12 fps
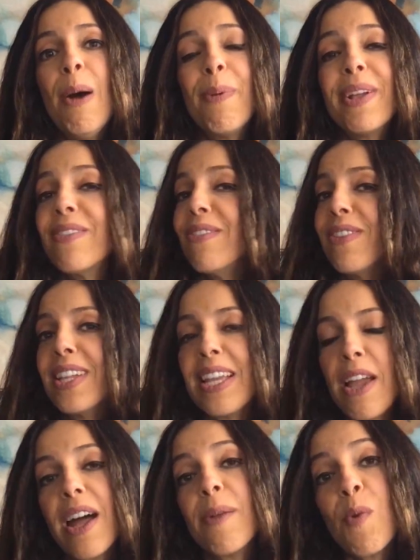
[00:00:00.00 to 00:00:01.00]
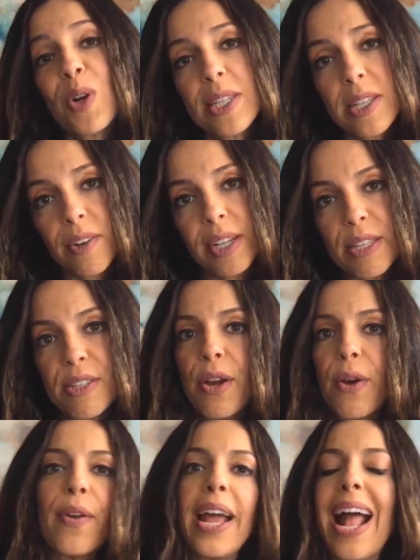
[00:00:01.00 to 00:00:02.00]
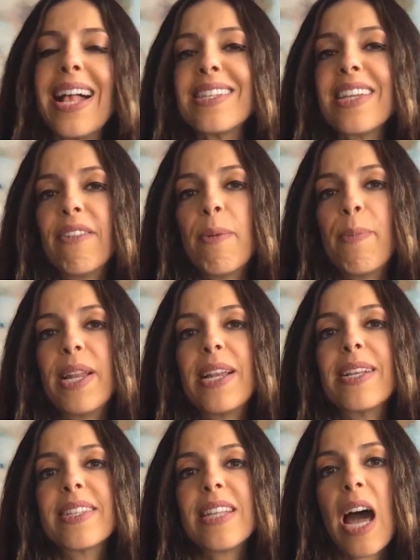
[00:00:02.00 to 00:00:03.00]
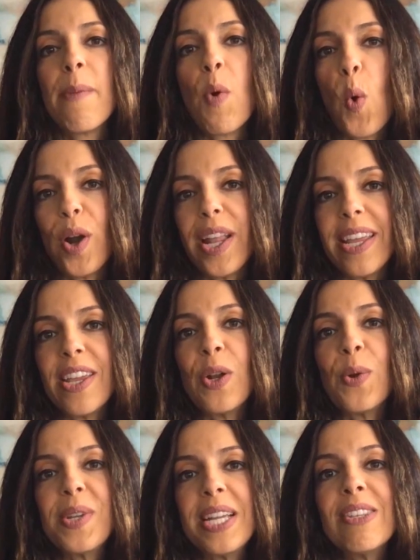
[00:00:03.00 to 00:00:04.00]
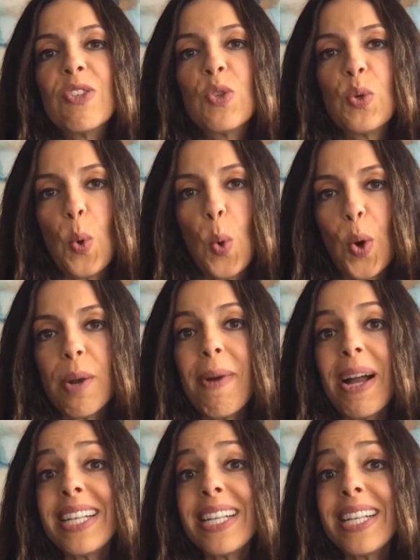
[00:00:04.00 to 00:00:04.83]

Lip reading: But really, on a more serious note, I ask everybody to stop hoarding. You don't need to hoard.